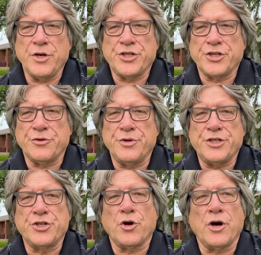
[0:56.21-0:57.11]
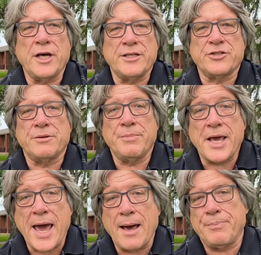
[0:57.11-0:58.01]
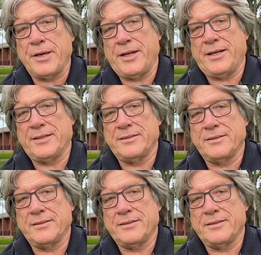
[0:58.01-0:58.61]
we should rejoice and be happy in it.